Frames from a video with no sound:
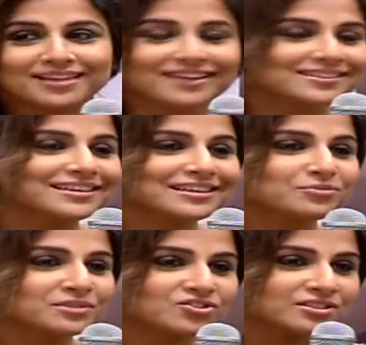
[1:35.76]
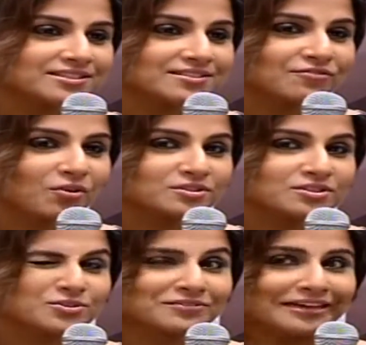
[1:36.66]
I think he was just forced
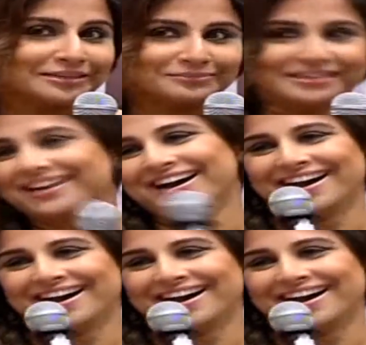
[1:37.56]
to invite me.